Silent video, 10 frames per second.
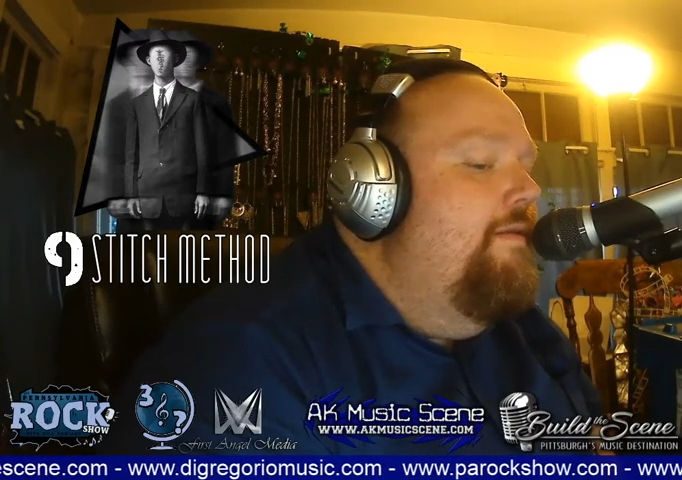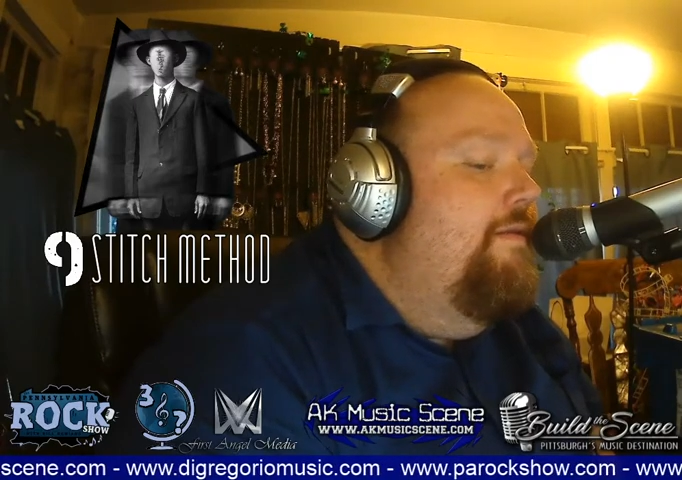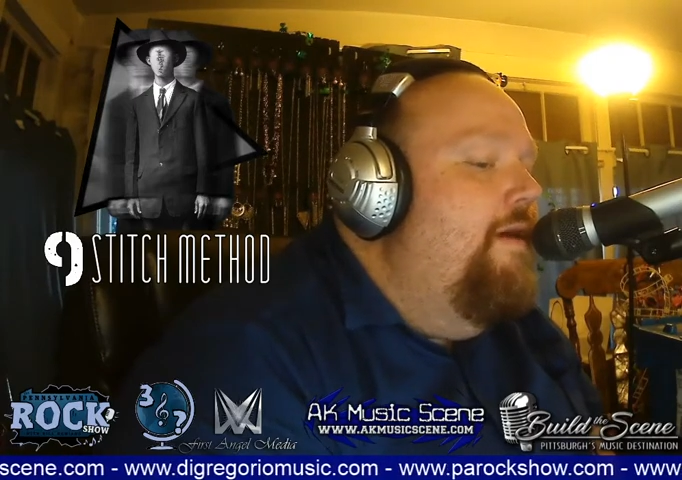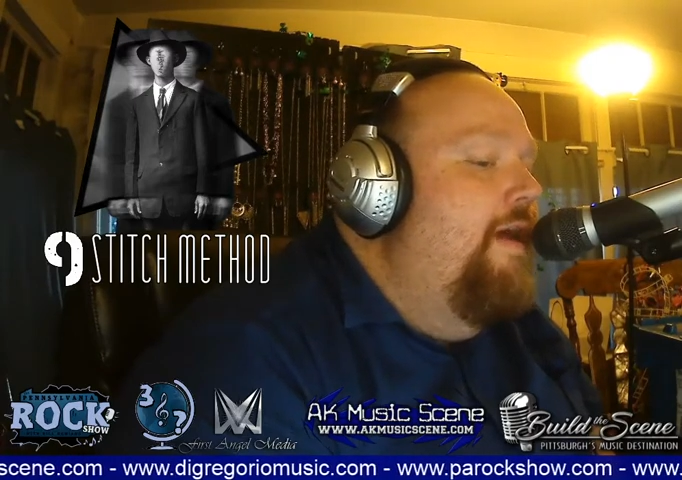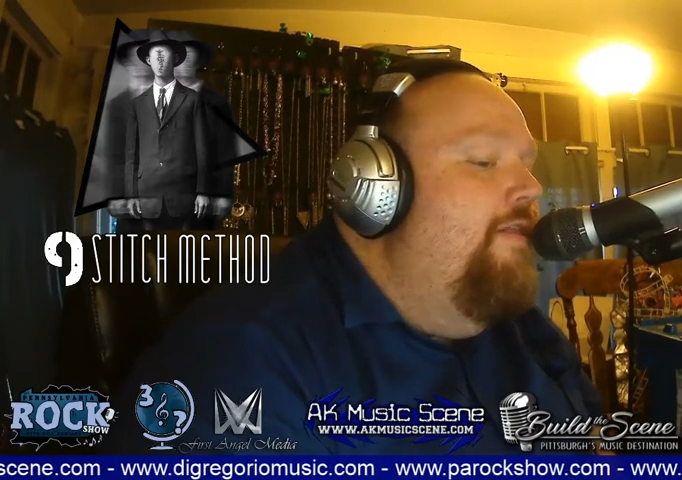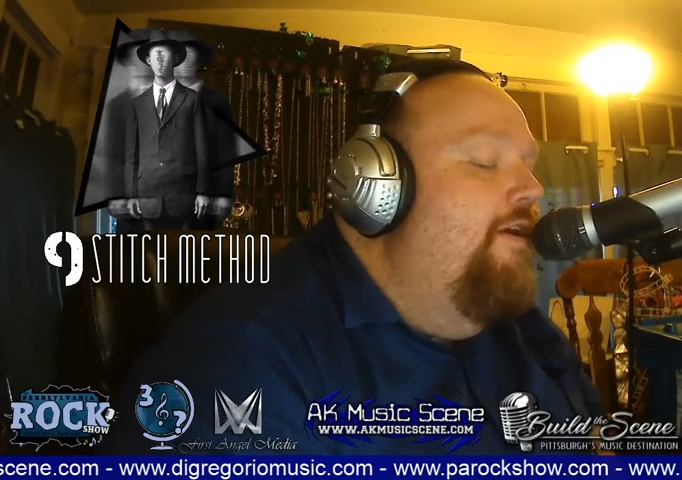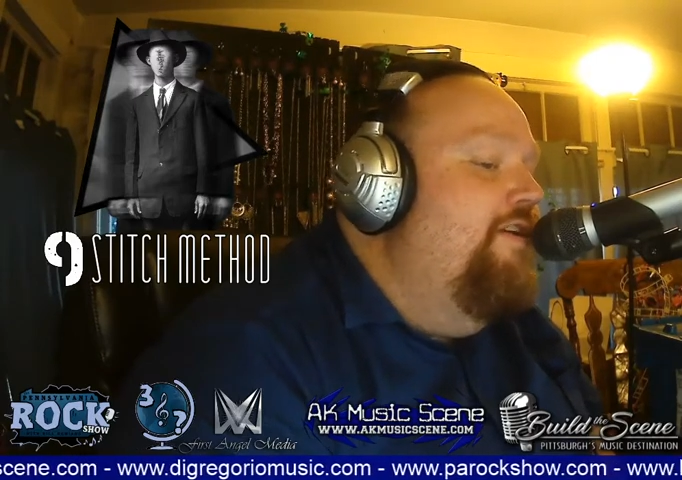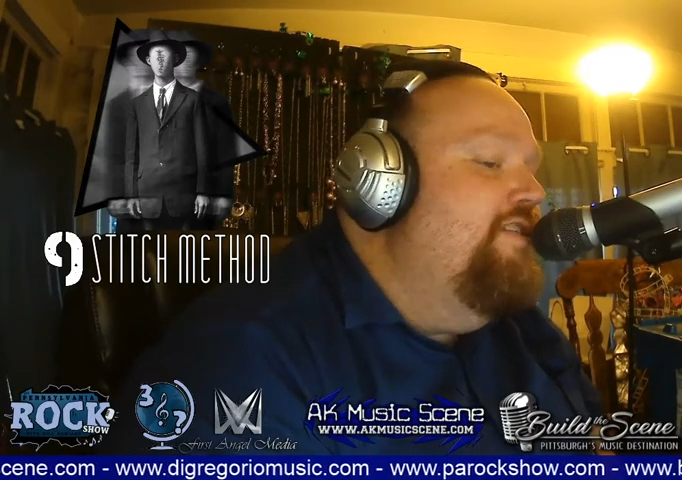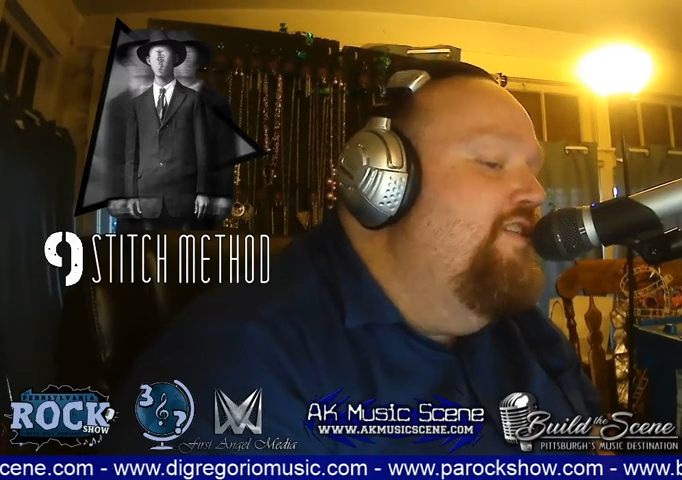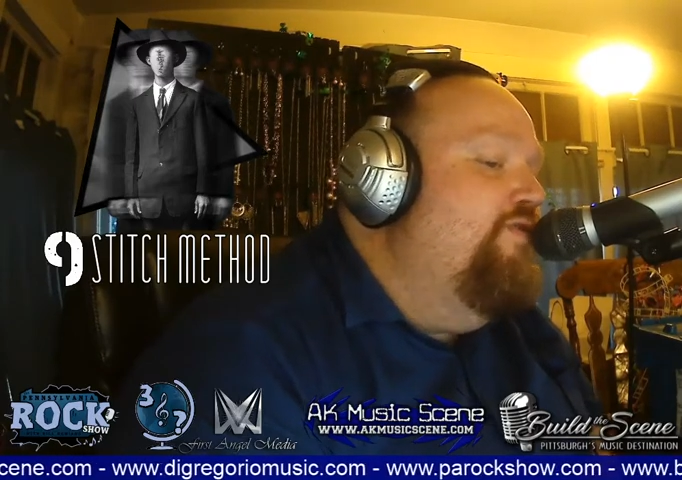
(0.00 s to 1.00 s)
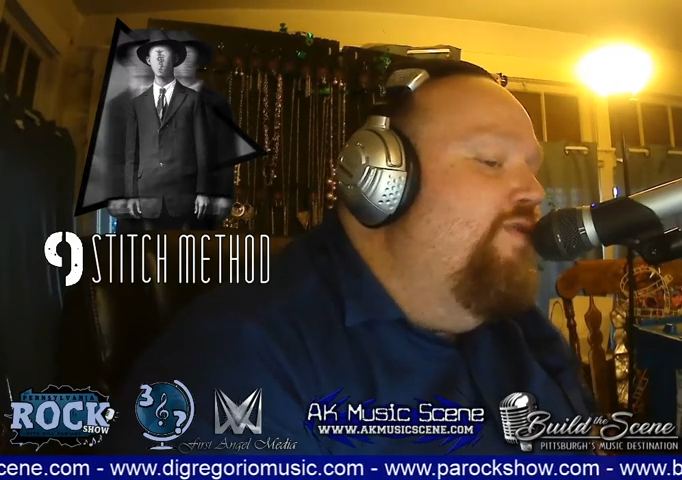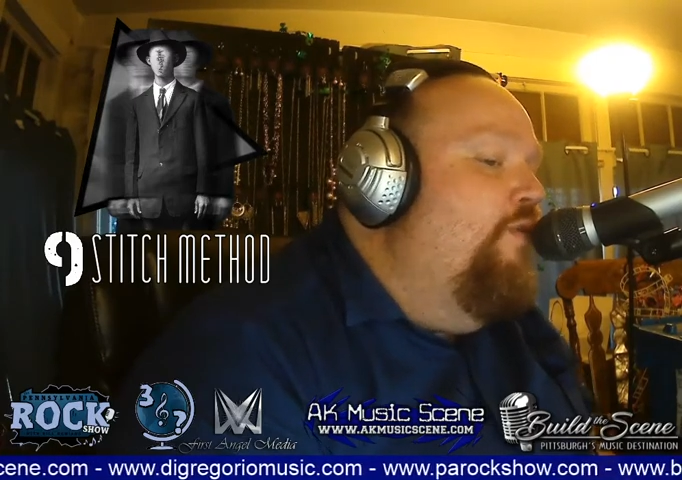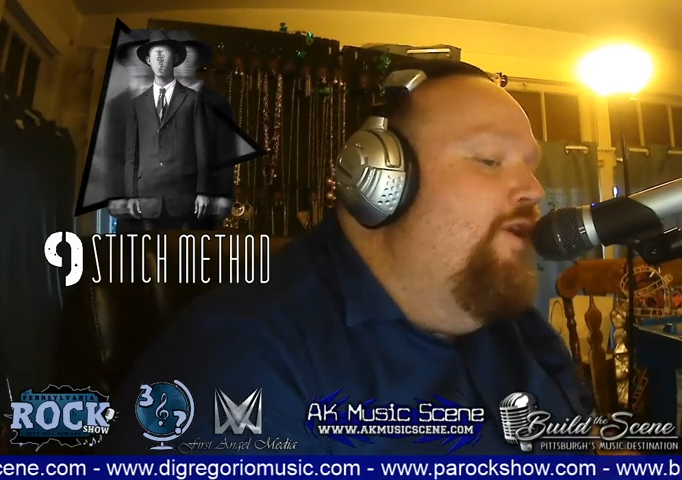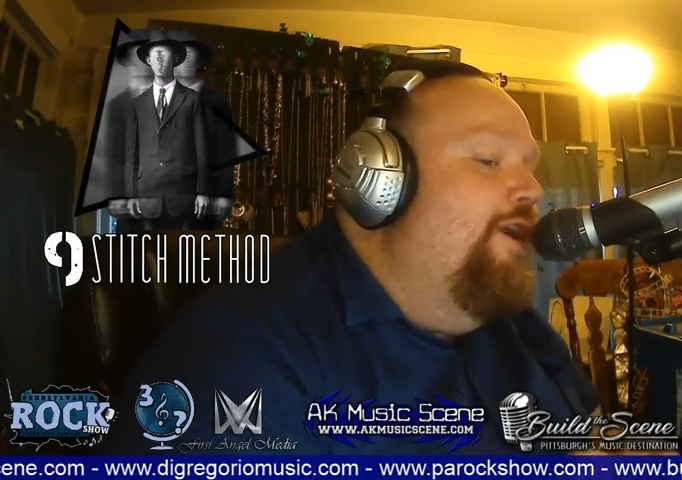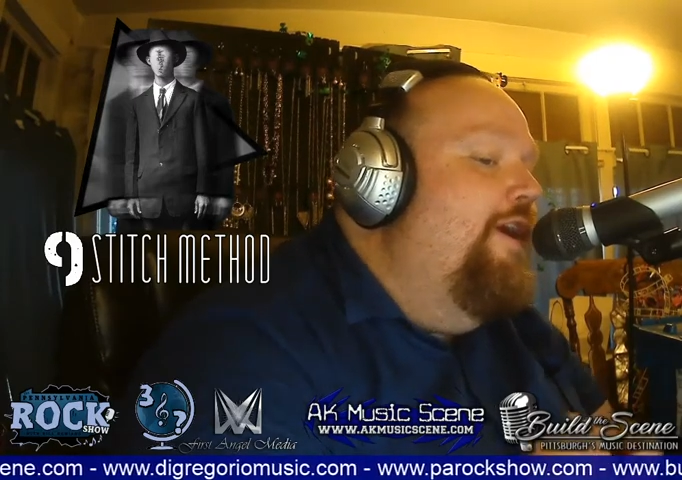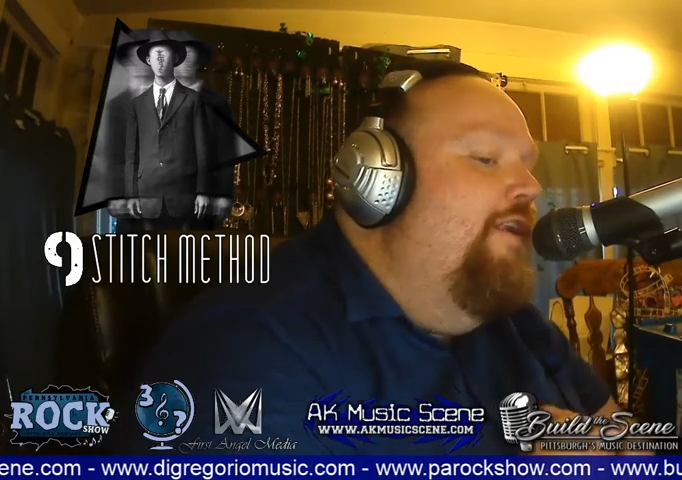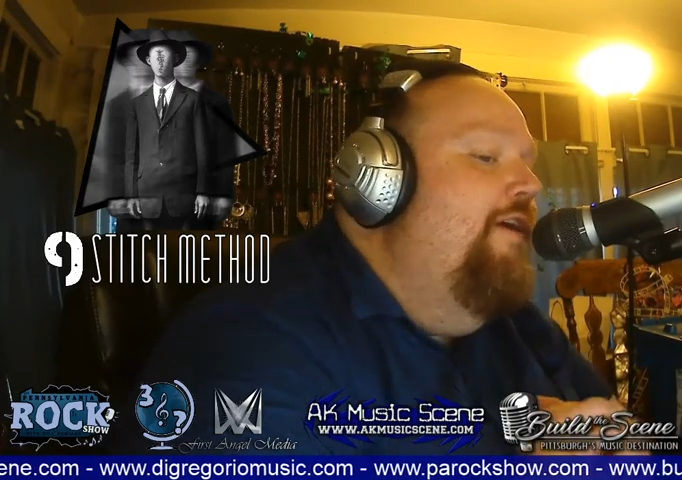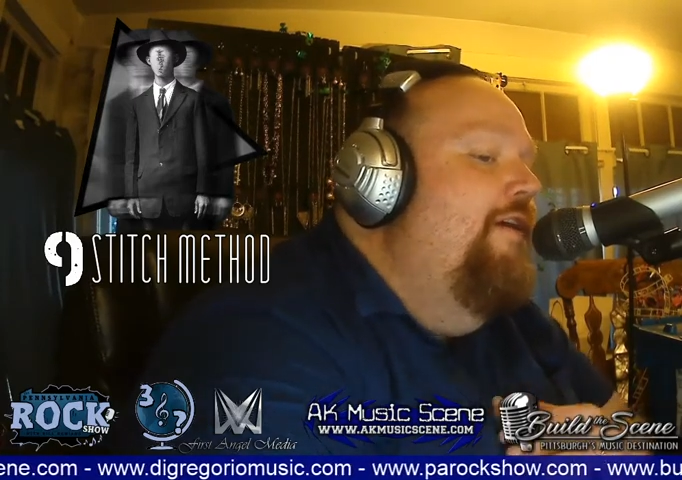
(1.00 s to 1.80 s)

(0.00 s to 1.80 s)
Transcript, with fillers: All right, there it is. It's recording again.